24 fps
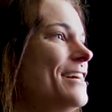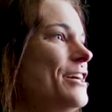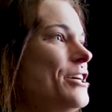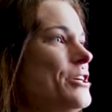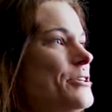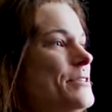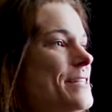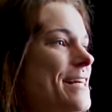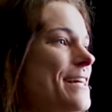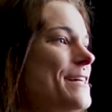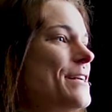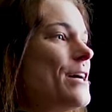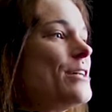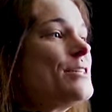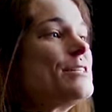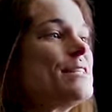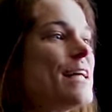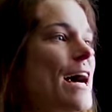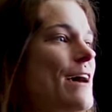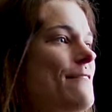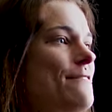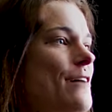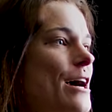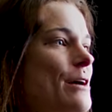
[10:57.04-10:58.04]
You see it on
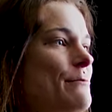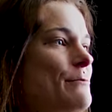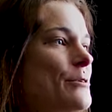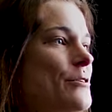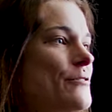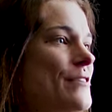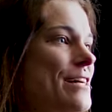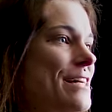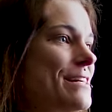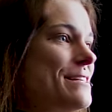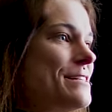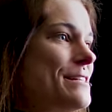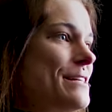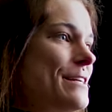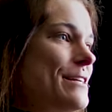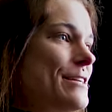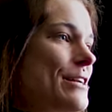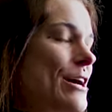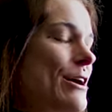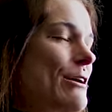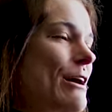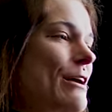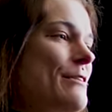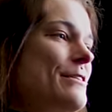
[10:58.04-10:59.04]
sci-fi movies, you
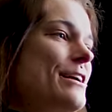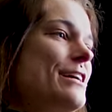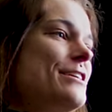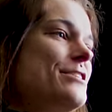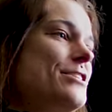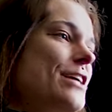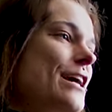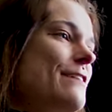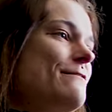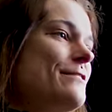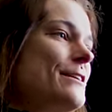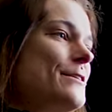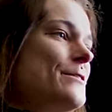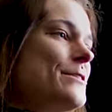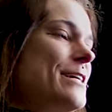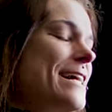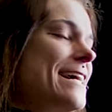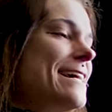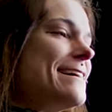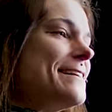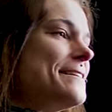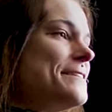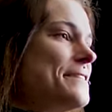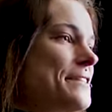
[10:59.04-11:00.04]
know, how they shape little
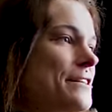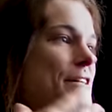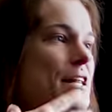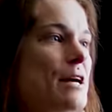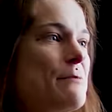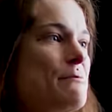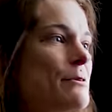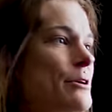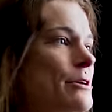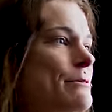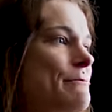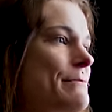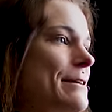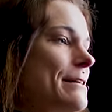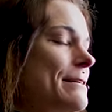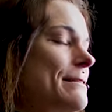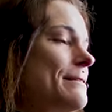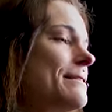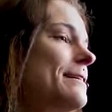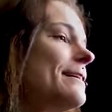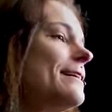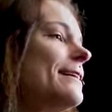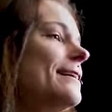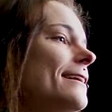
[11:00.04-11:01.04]
kids and they put them
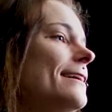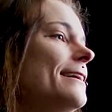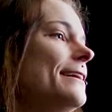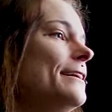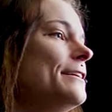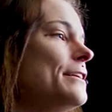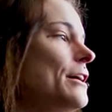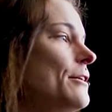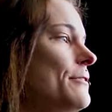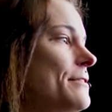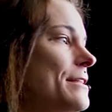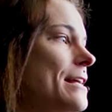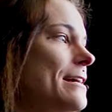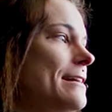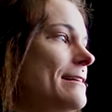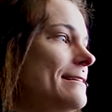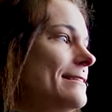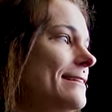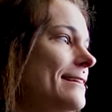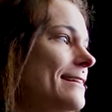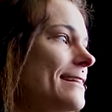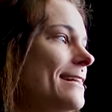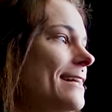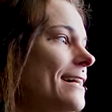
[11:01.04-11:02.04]
in, you know, and they
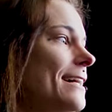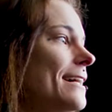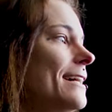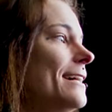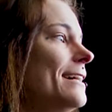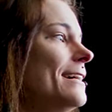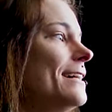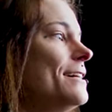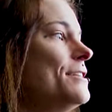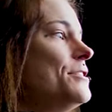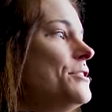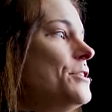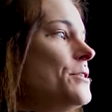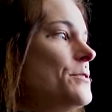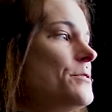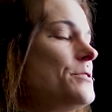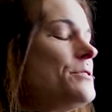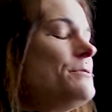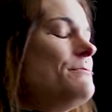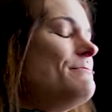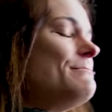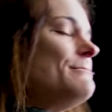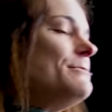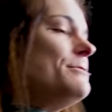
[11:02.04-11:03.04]
do
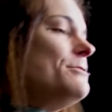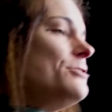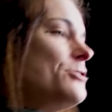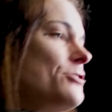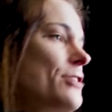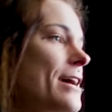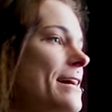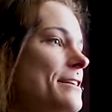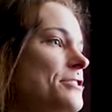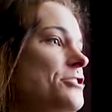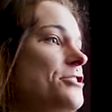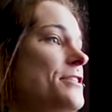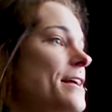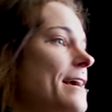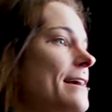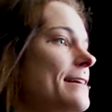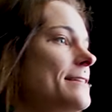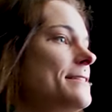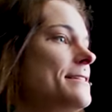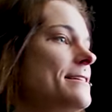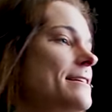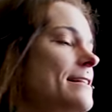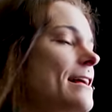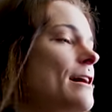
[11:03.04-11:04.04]
strange
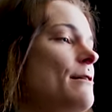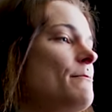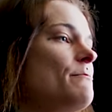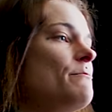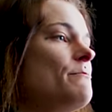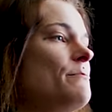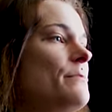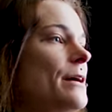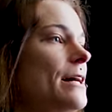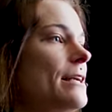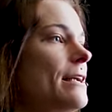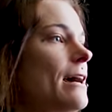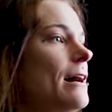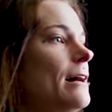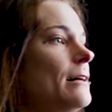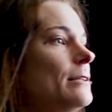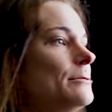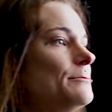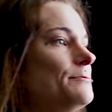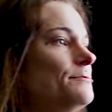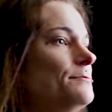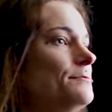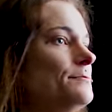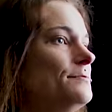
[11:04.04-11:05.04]
things to them. But
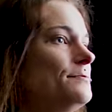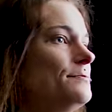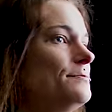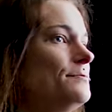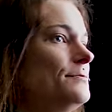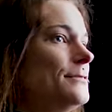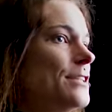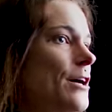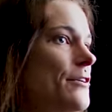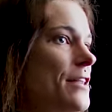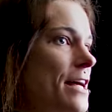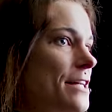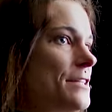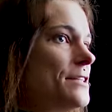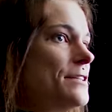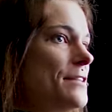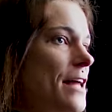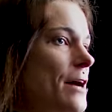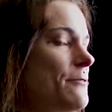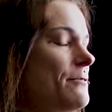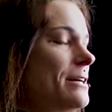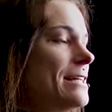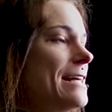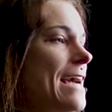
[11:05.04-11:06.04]
no, that
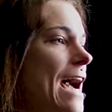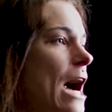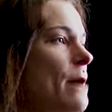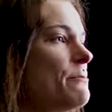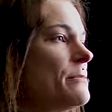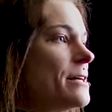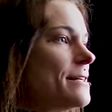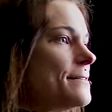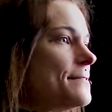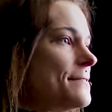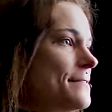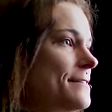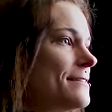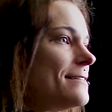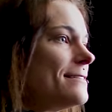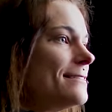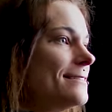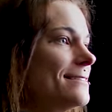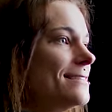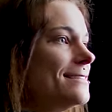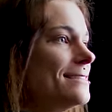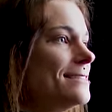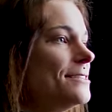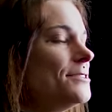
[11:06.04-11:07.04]
really happens
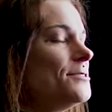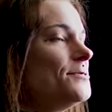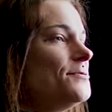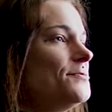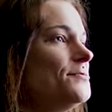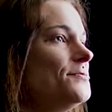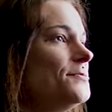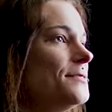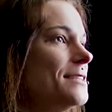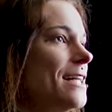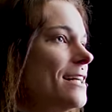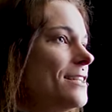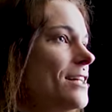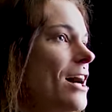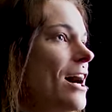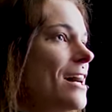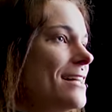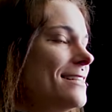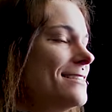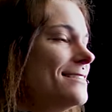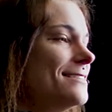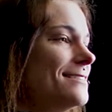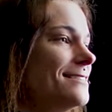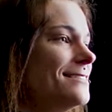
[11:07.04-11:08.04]
a
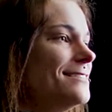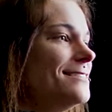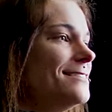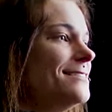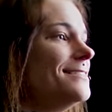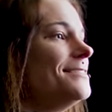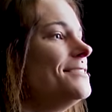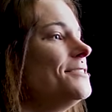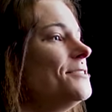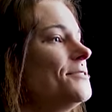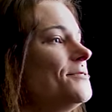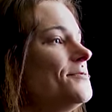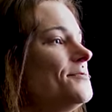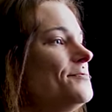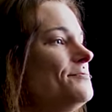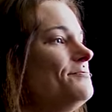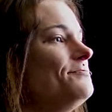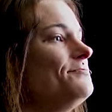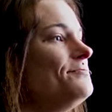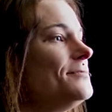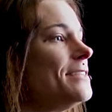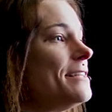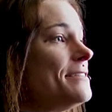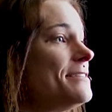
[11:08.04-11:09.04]
lot.
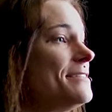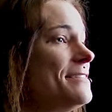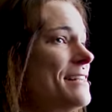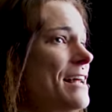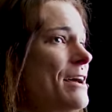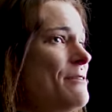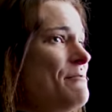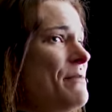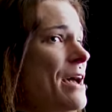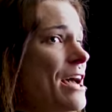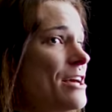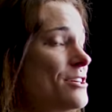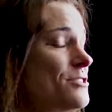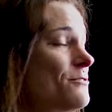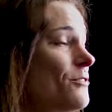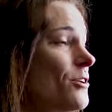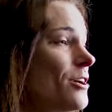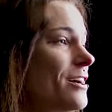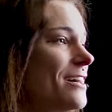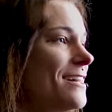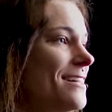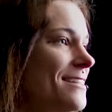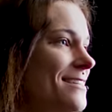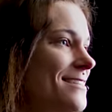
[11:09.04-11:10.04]
And the state pays for
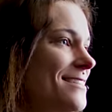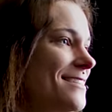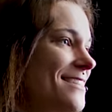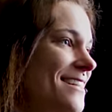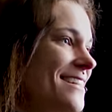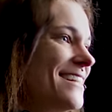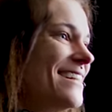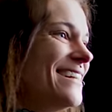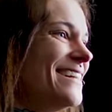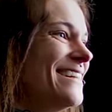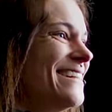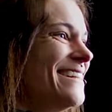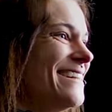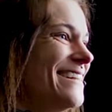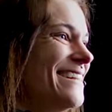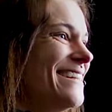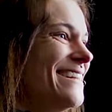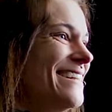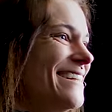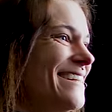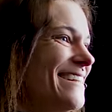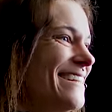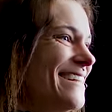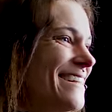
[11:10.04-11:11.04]

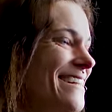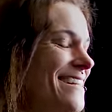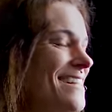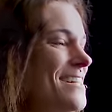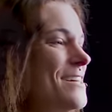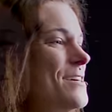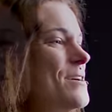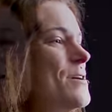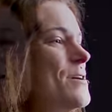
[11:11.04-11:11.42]
it.